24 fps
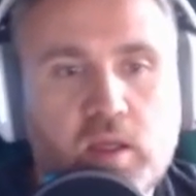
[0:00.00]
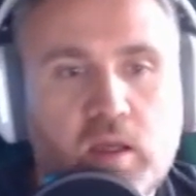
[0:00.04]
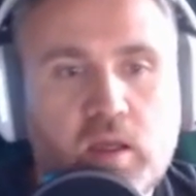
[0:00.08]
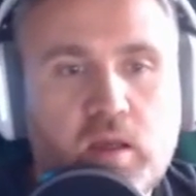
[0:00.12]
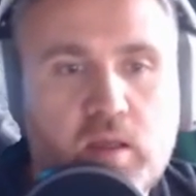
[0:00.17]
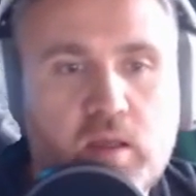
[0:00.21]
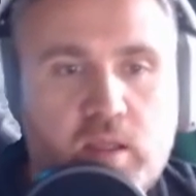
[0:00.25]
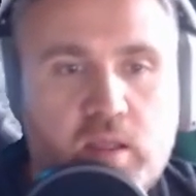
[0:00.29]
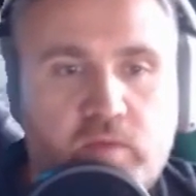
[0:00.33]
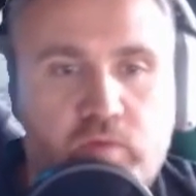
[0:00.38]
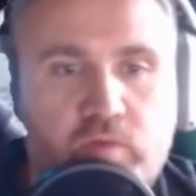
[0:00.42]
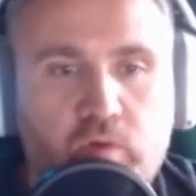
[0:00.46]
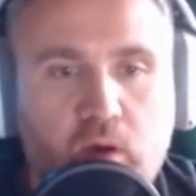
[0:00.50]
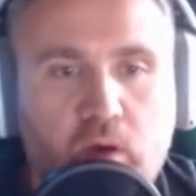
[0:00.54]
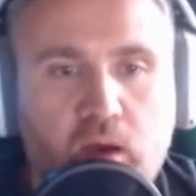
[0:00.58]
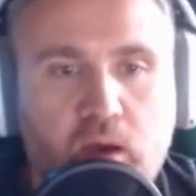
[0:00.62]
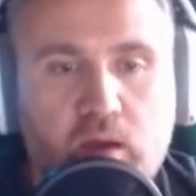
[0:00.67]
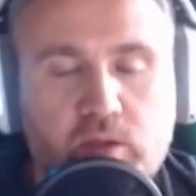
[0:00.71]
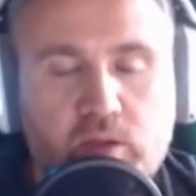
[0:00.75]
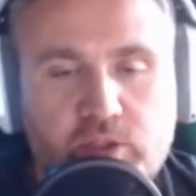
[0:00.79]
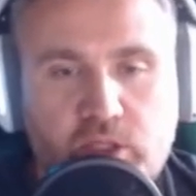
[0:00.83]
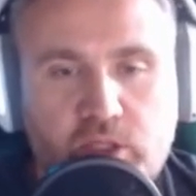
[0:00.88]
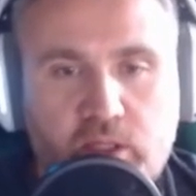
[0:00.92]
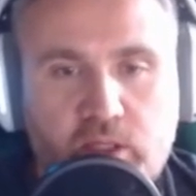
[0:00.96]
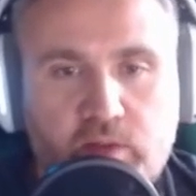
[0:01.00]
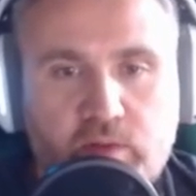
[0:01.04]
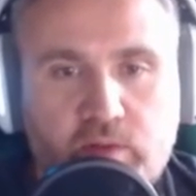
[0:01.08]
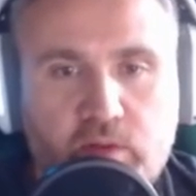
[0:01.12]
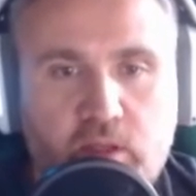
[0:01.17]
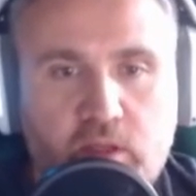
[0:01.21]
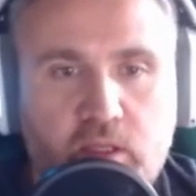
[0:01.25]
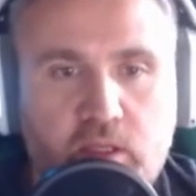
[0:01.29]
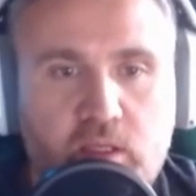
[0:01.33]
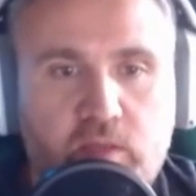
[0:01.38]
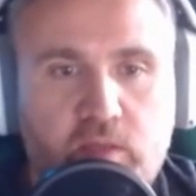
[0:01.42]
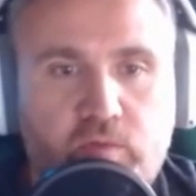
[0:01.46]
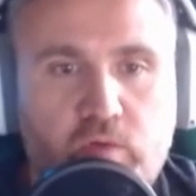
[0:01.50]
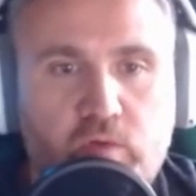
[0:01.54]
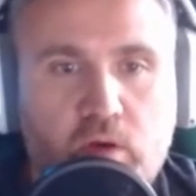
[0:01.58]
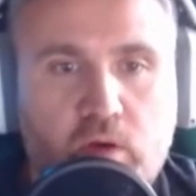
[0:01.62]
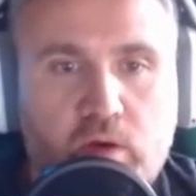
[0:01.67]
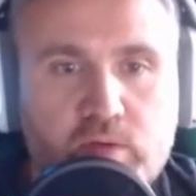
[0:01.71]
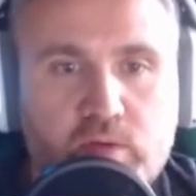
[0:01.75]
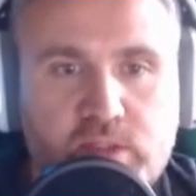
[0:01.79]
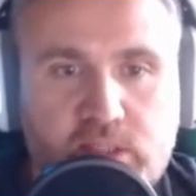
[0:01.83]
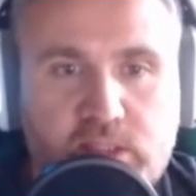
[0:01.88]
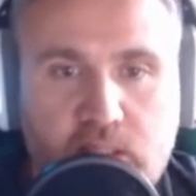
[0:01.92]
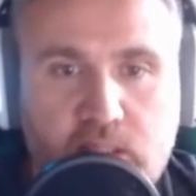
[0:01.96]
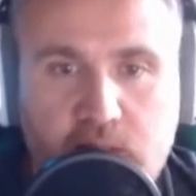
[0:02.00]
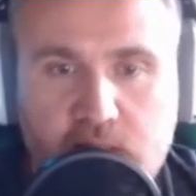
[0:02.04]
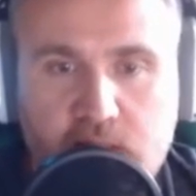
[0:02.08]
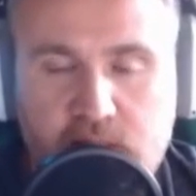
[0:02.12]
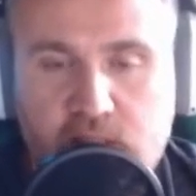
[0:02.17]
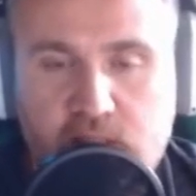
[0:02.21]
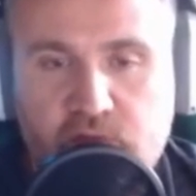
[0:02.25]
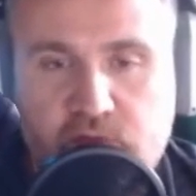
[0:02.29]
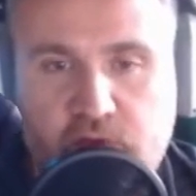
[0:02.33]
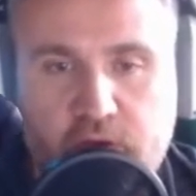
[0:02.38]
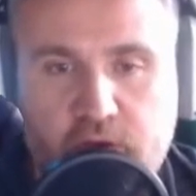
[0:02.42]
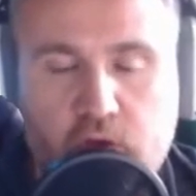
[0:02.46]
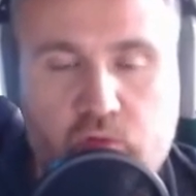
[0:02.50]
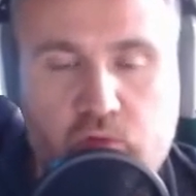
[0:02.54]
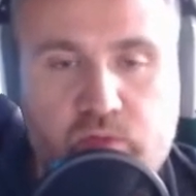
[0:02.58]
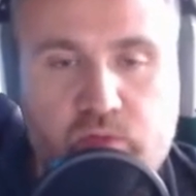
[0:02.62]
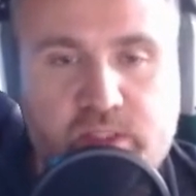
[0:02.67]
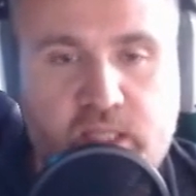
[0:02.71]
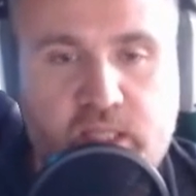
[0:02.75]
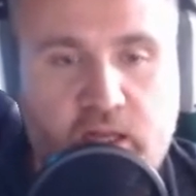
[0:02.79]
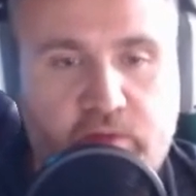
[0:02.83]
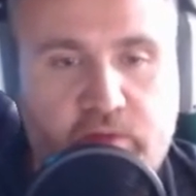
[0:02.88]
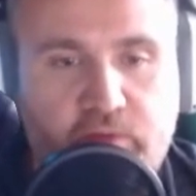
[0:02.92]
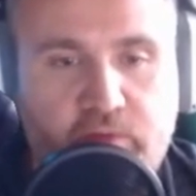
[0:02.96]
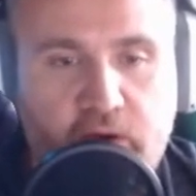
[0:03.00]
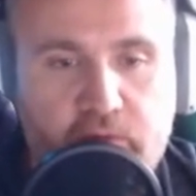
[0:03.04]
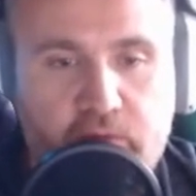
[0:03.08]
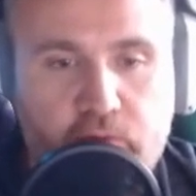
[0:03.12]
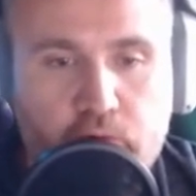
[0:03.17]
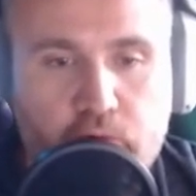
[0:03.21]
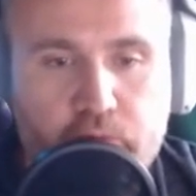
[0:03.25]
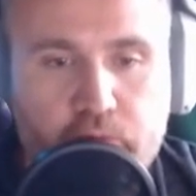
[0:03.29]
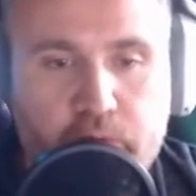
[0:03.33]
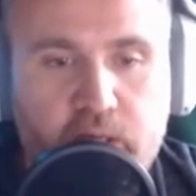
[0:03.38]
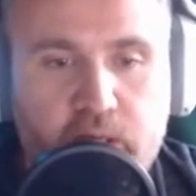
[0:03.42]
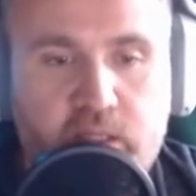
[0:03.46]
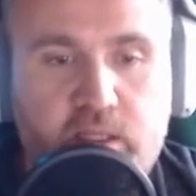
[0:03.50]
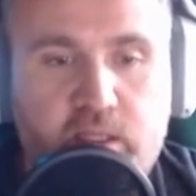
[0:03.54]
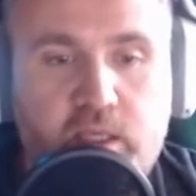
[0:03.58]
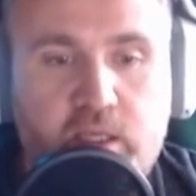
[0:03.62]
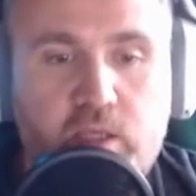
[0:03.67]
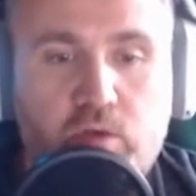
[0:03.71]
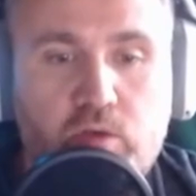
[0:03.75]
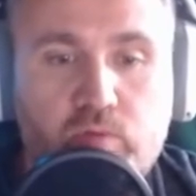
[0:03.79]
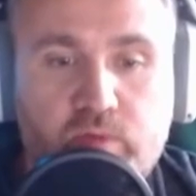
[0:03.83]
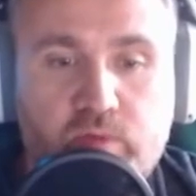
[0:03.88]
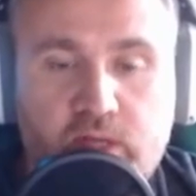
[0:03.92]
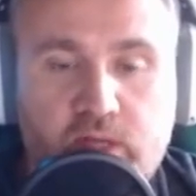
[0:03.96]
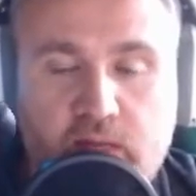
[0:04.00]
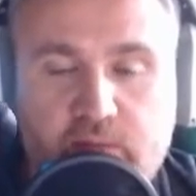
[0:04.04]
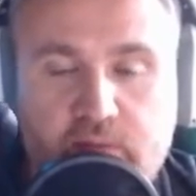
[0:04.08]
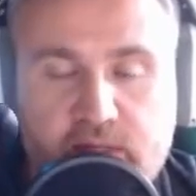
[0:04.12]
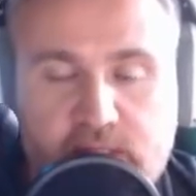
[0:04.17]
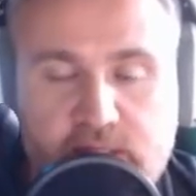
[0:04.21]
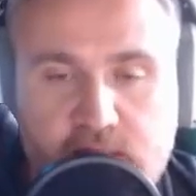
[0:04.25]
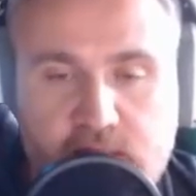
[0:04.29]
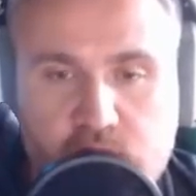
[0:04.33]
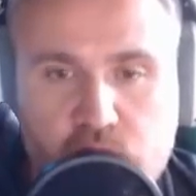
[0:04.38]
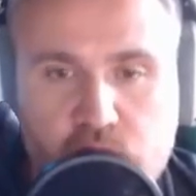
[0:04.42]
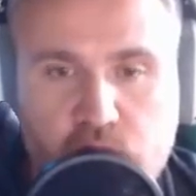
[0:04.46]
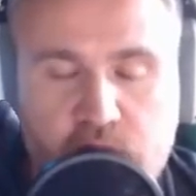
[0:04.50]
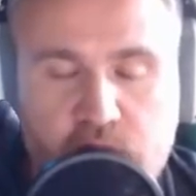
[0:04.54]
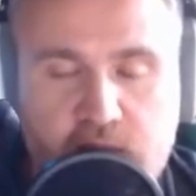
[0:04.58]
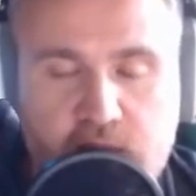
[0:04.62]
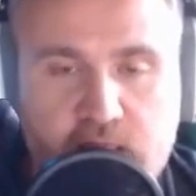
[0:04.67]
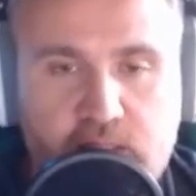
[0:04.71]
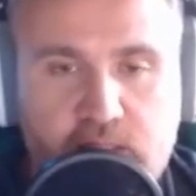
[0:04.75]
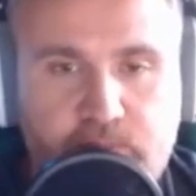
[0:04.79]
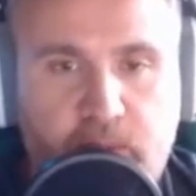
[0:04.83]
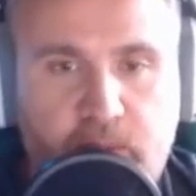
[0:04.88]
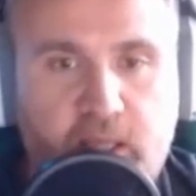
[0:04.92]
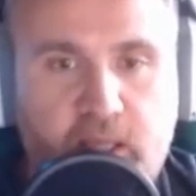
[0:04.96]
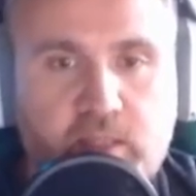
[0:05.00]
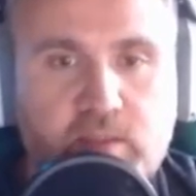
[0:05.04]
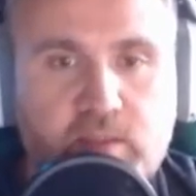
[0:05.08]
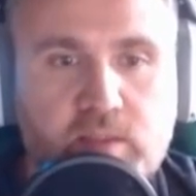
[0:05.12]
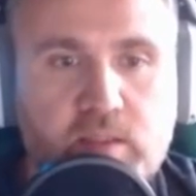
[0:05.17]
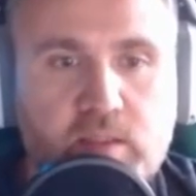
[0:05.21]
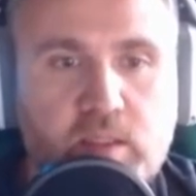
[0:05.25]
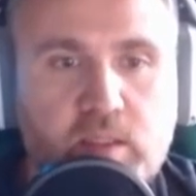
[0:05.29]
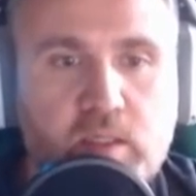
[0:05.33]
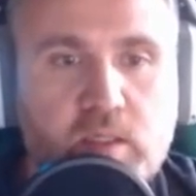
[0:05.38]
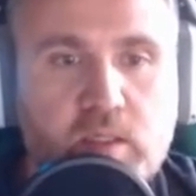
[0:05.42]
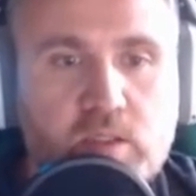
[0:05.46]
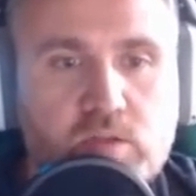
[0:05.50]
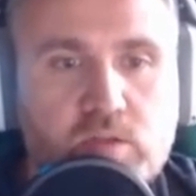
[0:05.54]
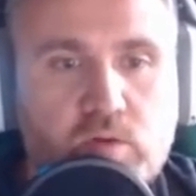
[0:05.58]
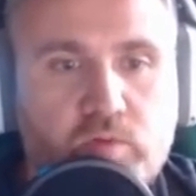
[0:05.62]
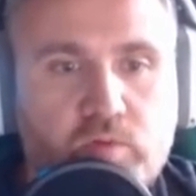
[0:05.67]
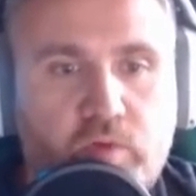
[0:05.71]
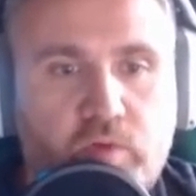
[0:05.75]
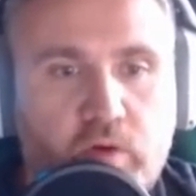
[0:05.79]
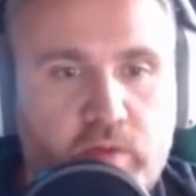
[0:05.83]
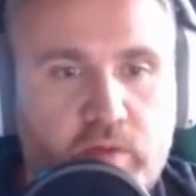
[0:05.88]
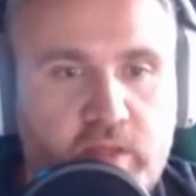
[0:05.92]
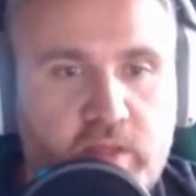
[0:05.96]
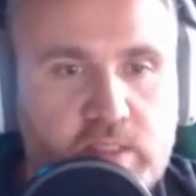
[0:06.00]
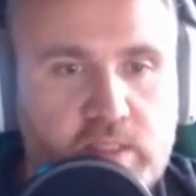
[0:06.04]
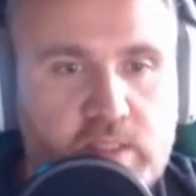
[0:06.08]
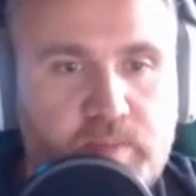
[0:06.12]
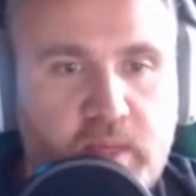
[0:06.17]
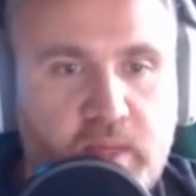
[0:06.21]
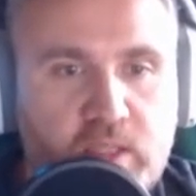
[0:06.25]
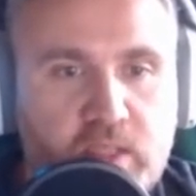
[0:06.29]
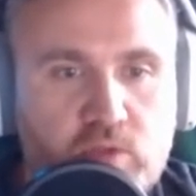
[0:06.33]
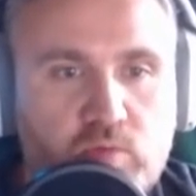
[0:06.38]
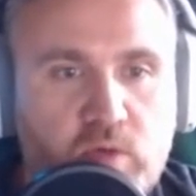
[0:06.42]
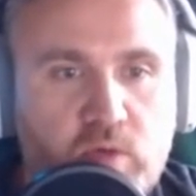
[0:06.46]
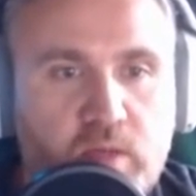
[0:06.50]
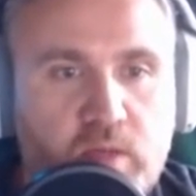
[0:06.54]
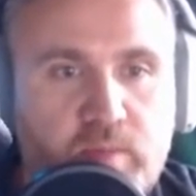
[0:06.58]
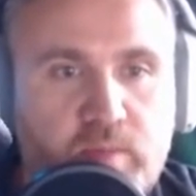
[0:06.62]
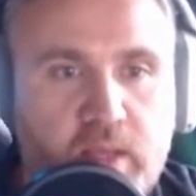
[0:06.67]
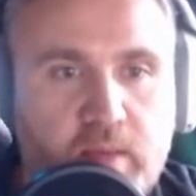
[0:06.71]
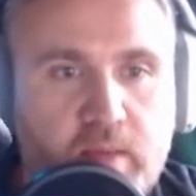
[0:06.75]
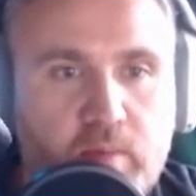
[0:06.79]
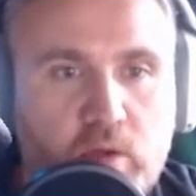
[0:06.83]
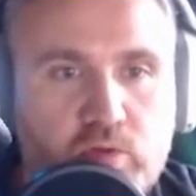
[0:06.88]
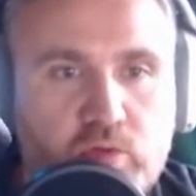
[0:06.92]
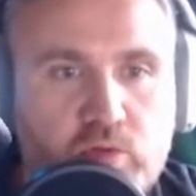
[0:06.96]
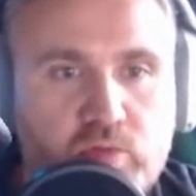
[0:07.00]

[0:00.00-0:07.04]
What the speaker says: If you are a state that is Fire Crystal 5 already, you will have access to the experts. So for the experts, you will be able to